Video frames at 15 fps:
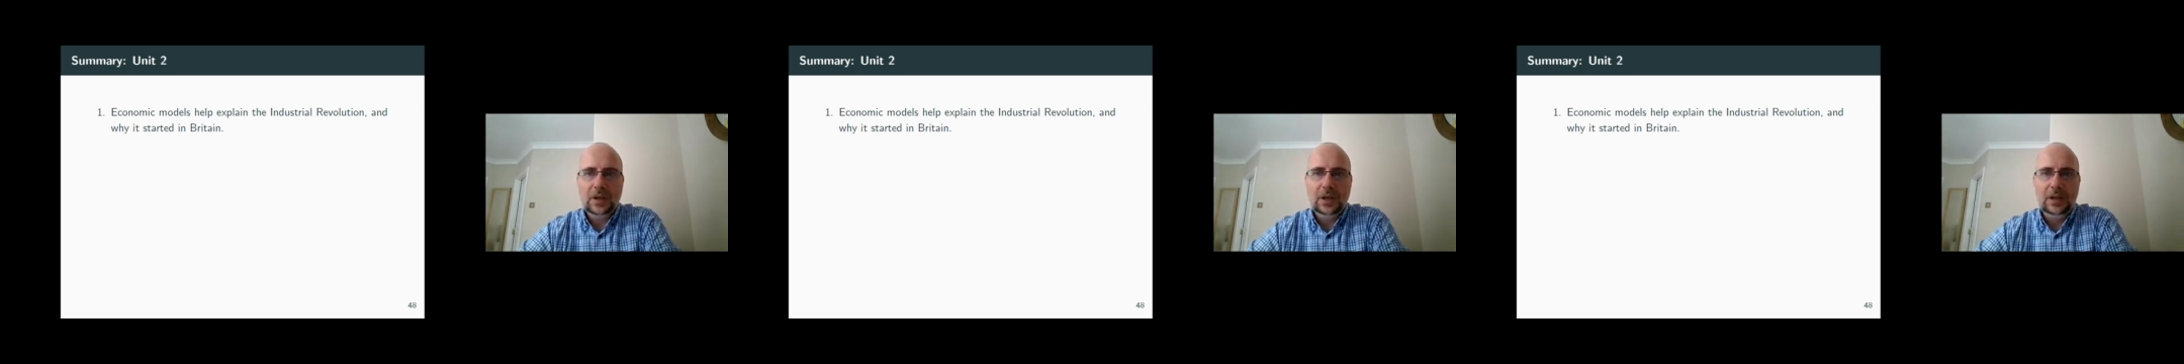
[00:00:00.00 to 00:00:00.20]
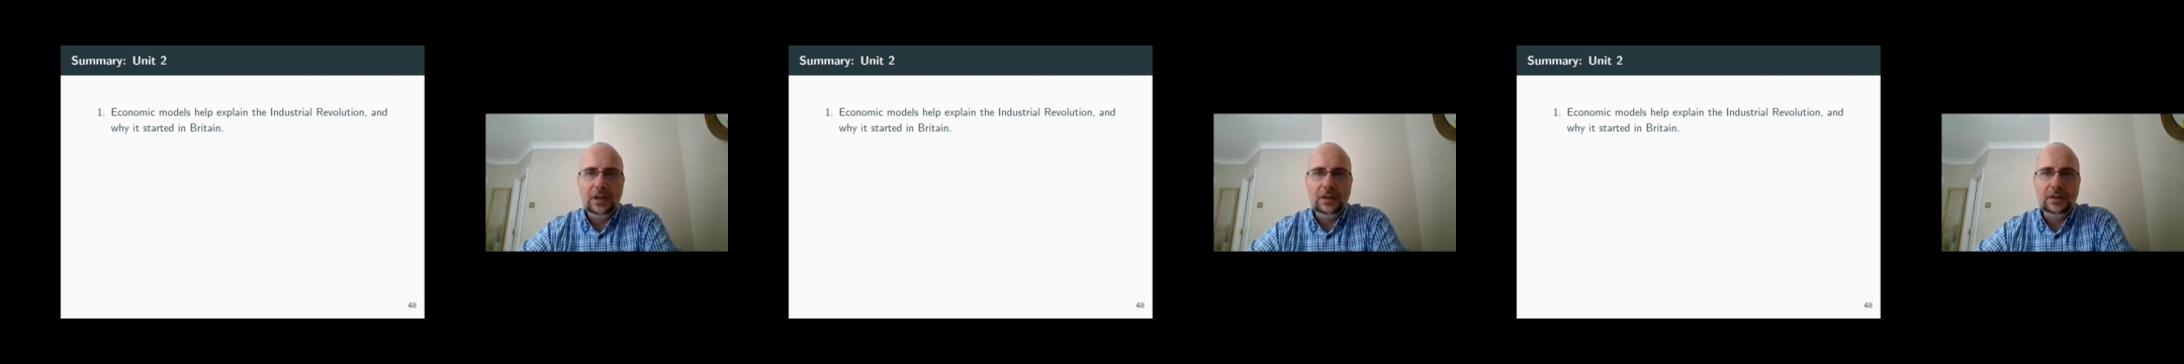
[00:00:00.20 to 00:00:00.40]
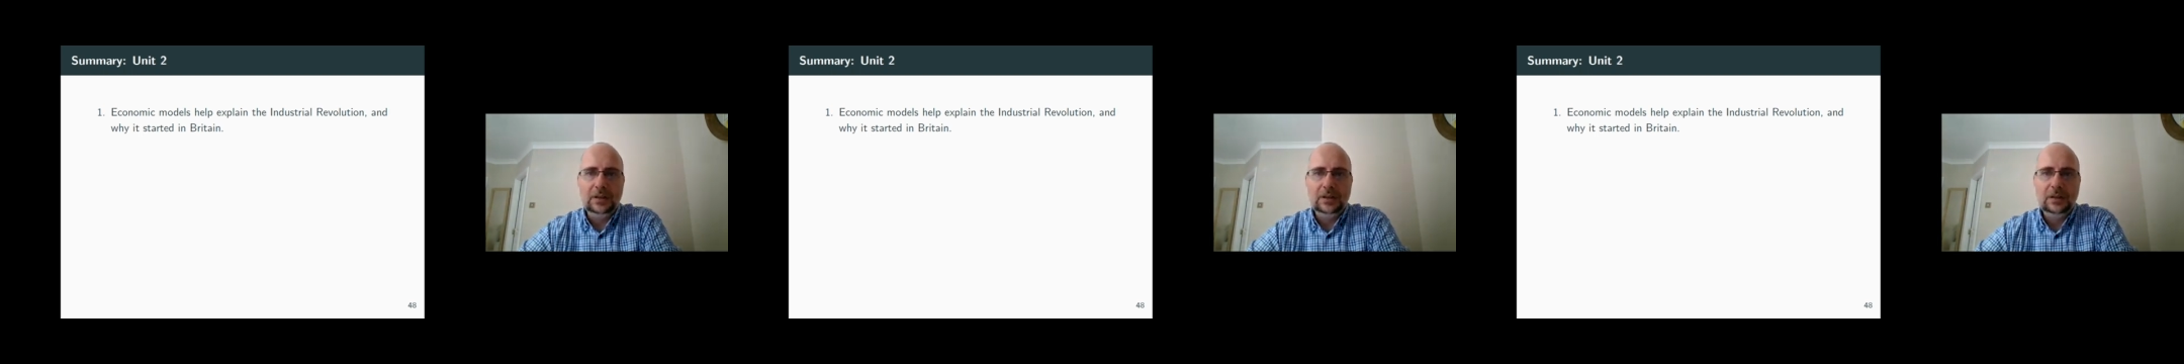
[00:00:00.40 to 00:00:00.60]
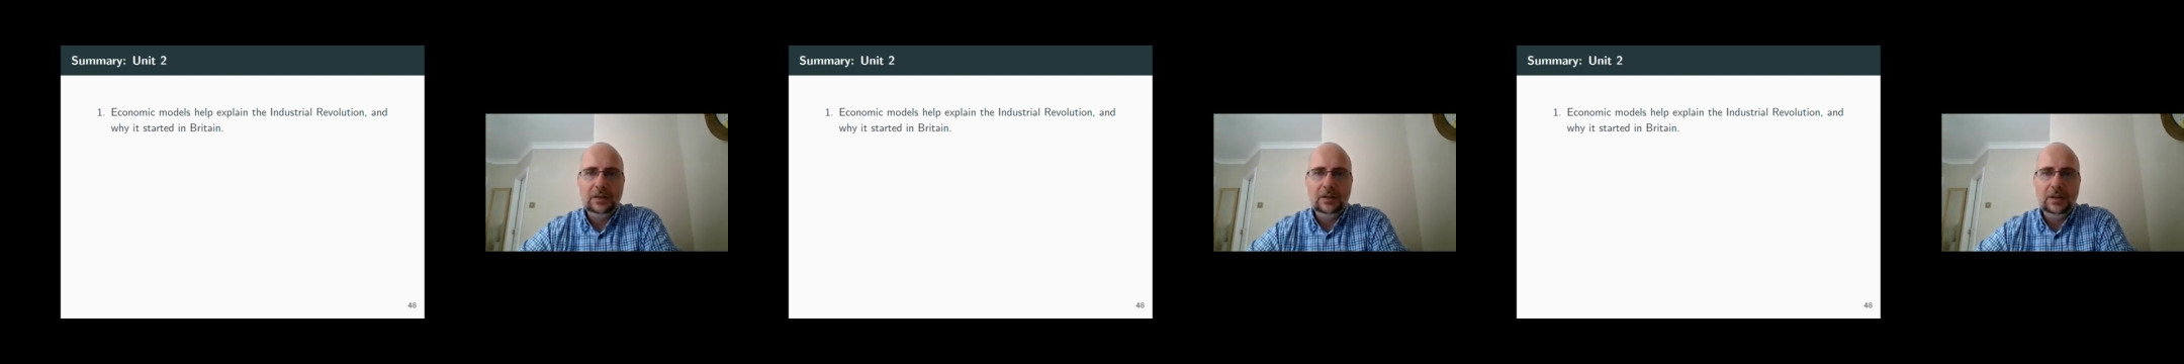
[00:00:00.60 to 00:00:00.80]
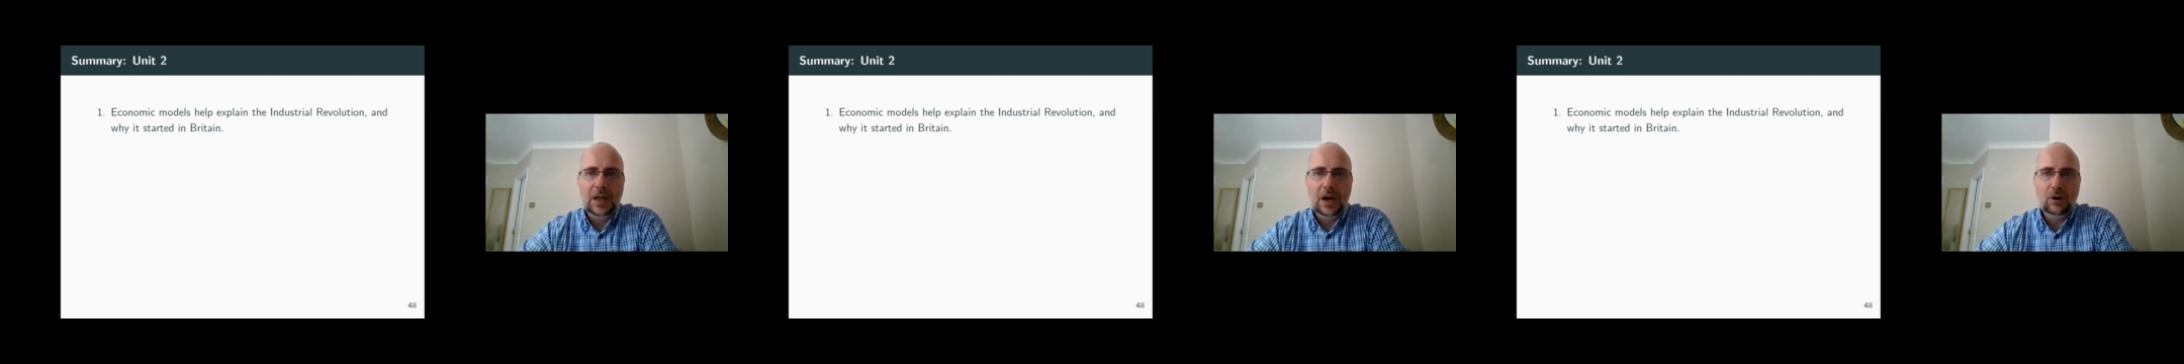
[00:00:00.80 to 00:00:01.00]
can
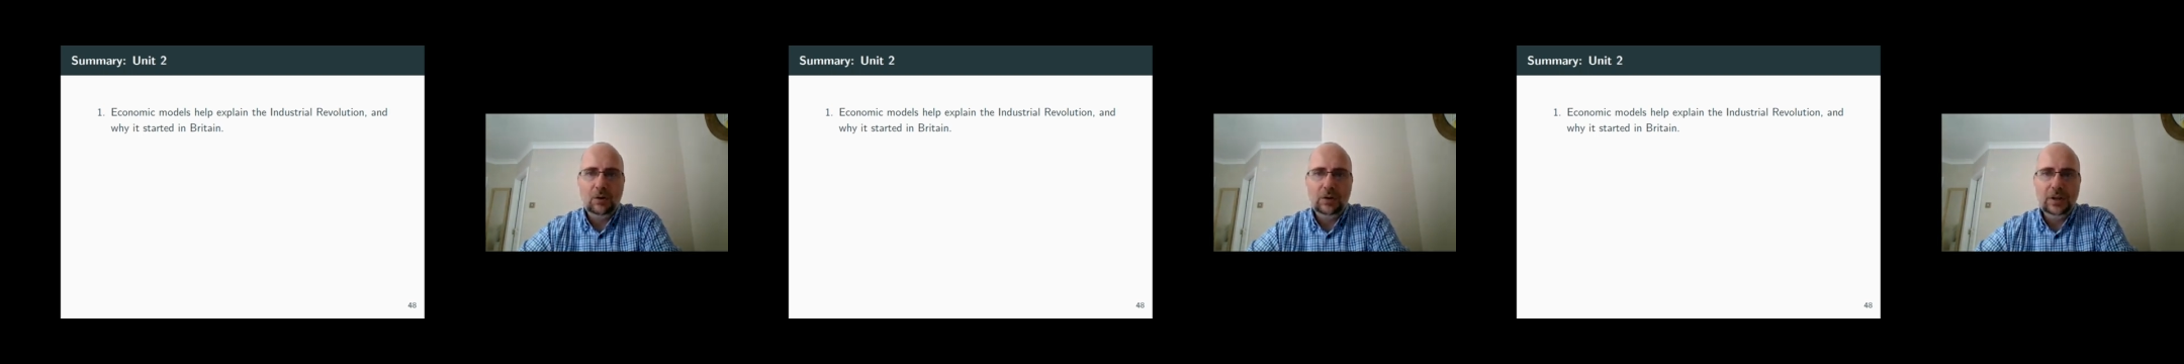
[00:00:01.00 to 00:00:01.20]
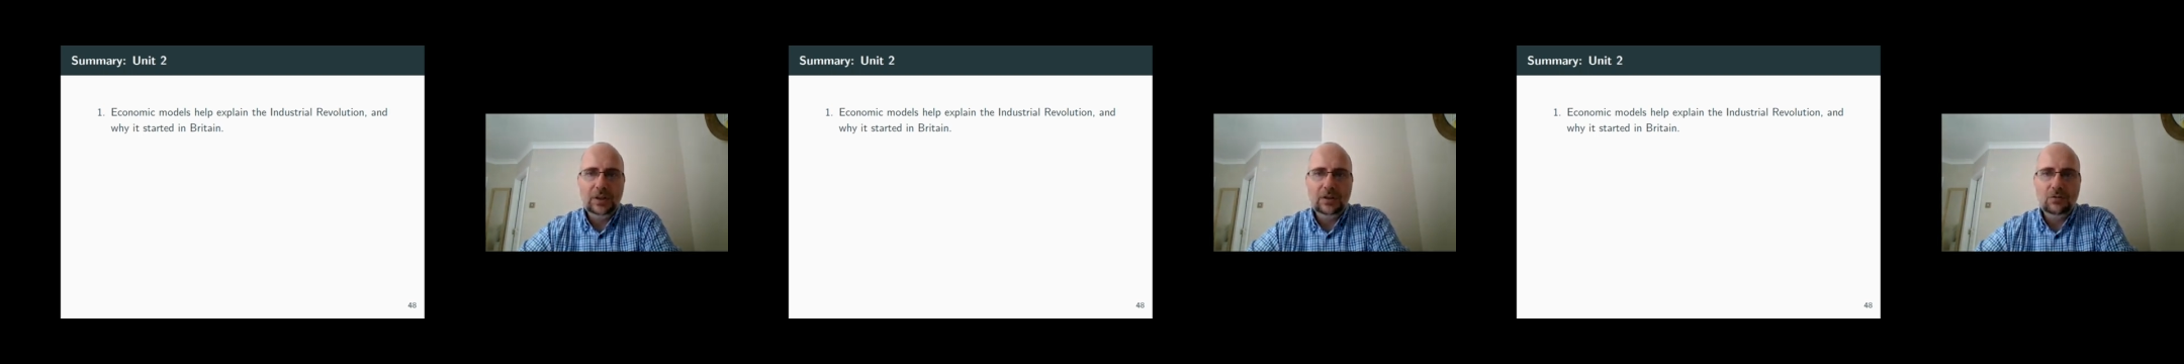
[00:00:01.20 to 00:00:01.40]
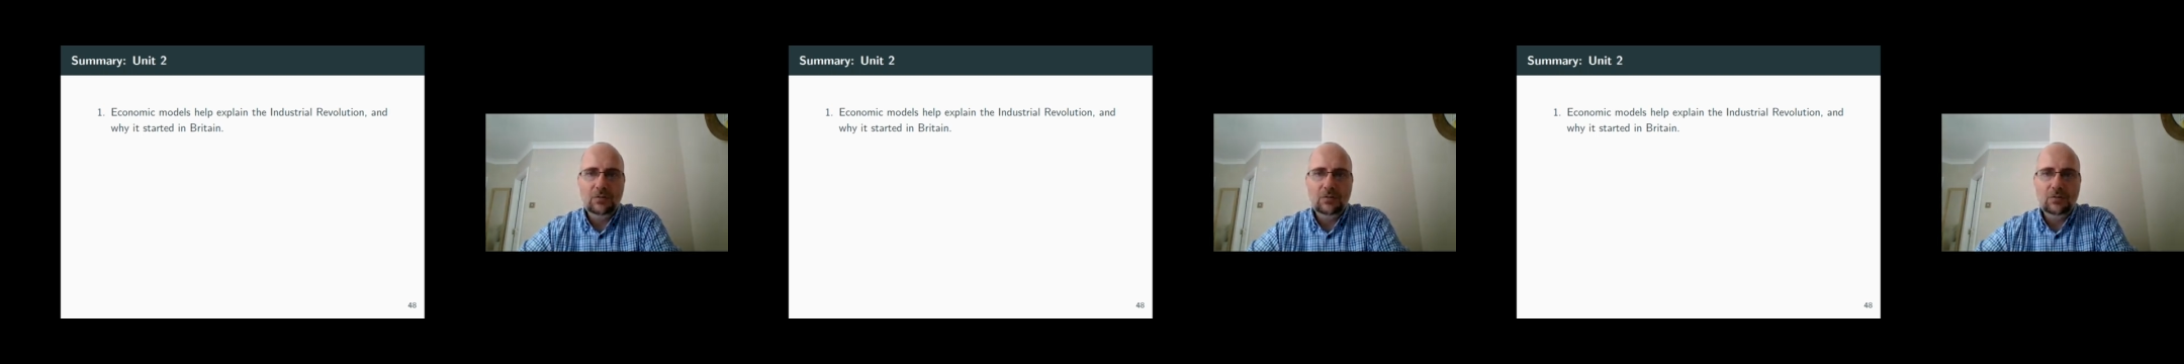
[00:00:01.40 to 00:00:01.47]
not only